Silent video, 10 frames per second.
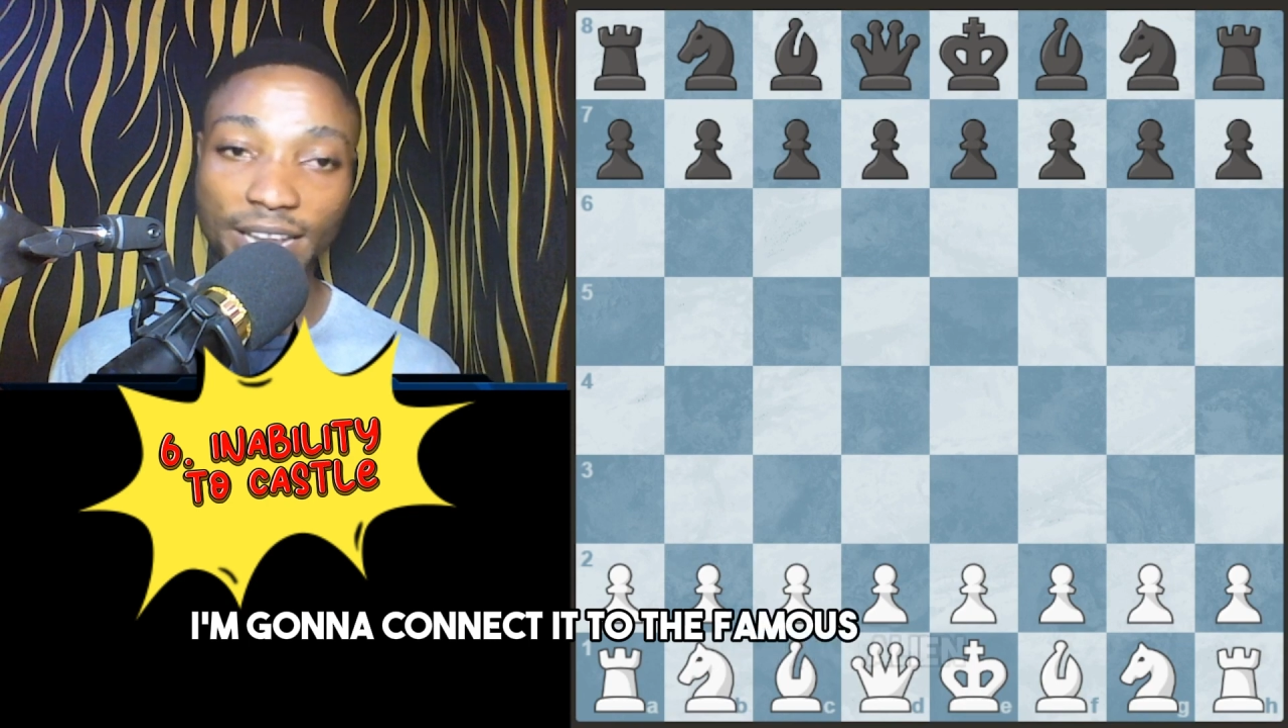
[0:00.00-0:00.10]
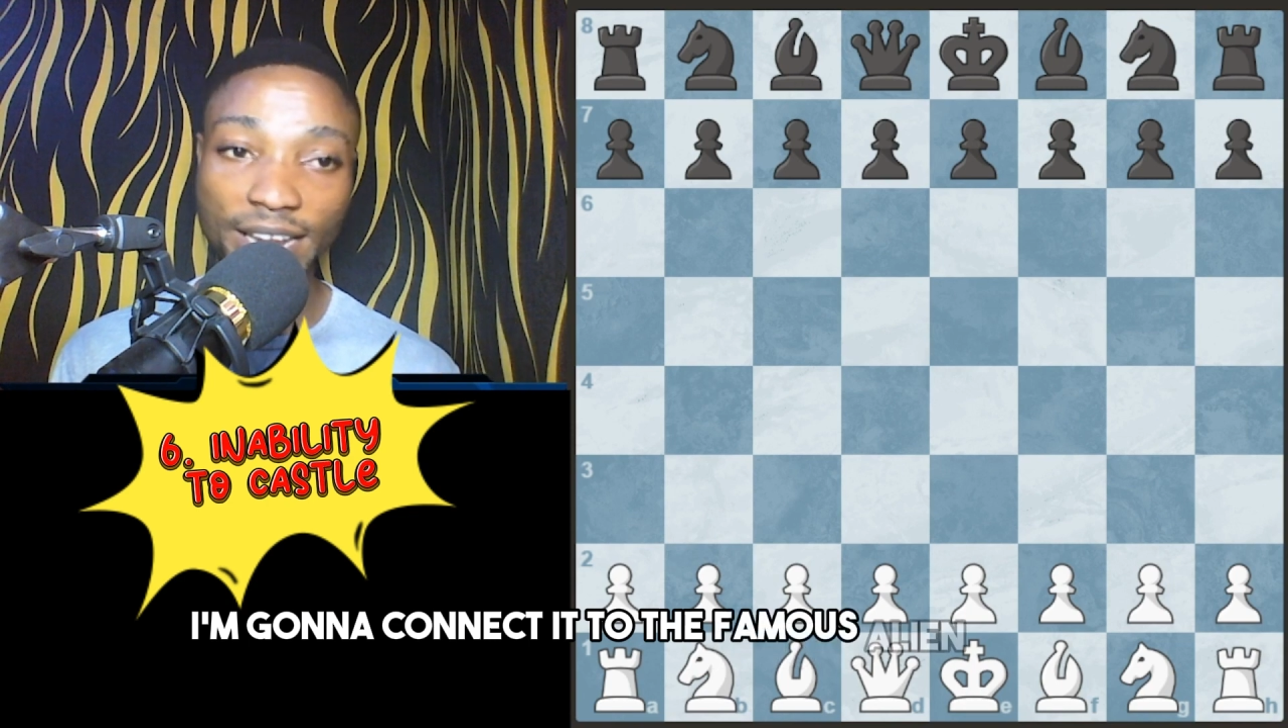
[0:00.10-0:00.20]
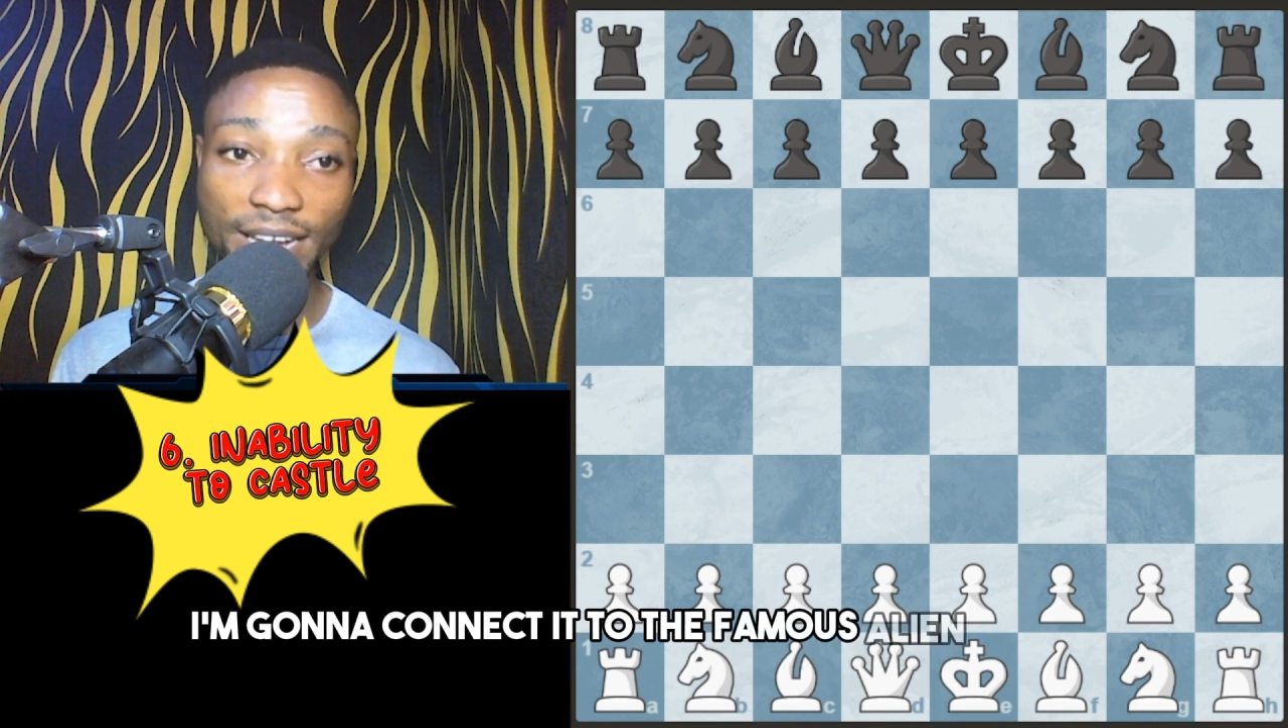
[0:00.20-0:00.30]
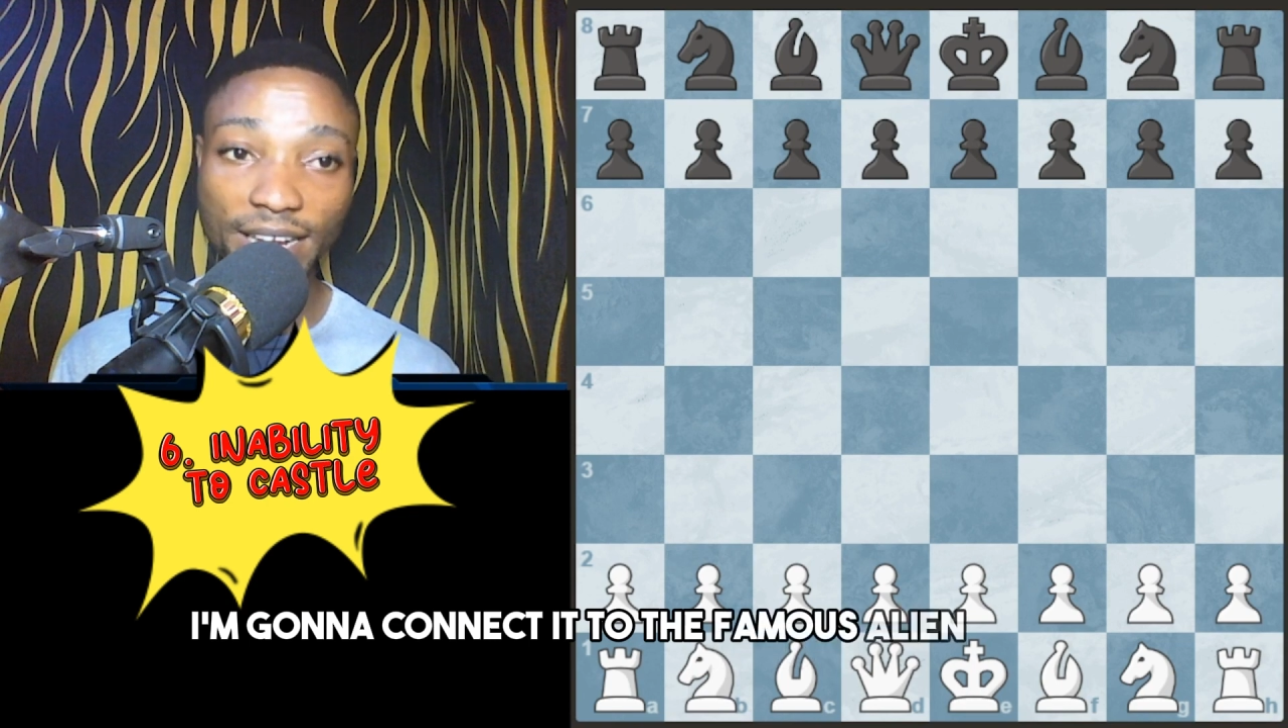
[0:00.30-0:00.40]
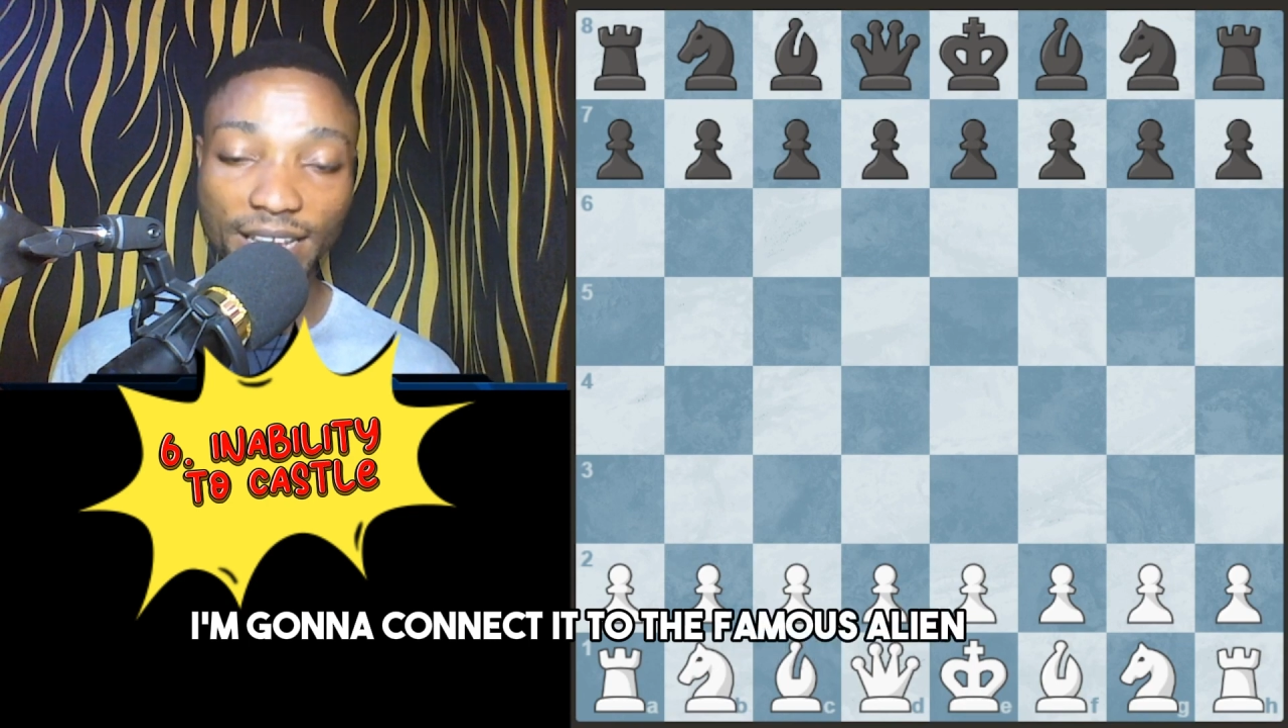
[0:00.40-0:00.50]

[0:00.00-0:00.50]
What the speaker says: alien